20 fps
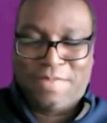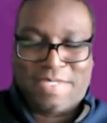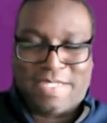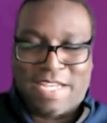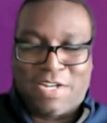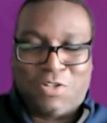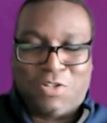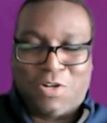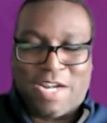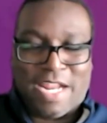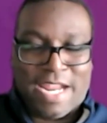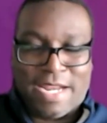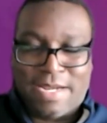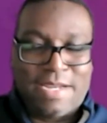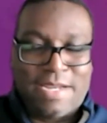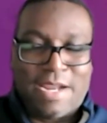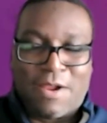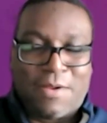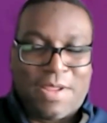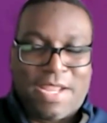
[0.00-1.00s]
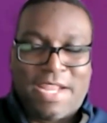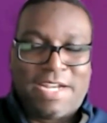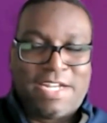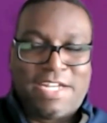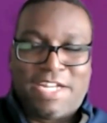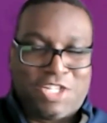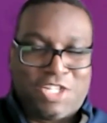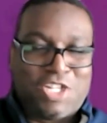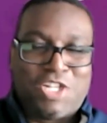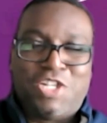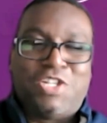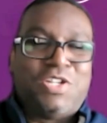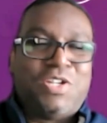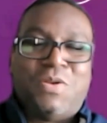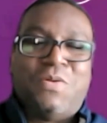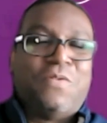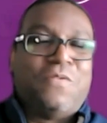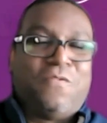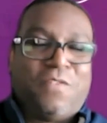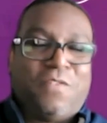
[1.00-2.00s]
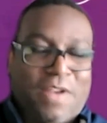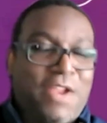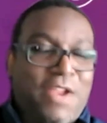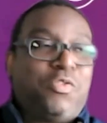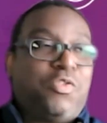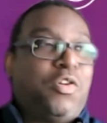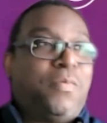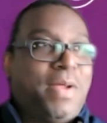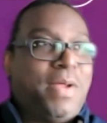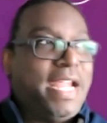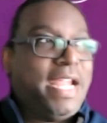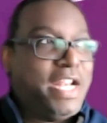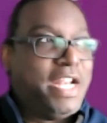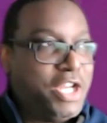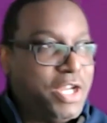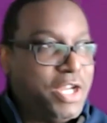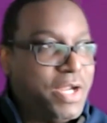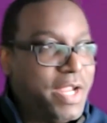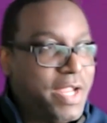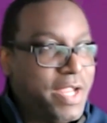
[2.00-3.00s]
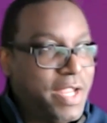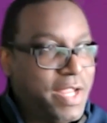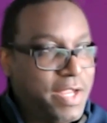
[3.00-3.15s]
centered in, you know, in addition to philanthropy and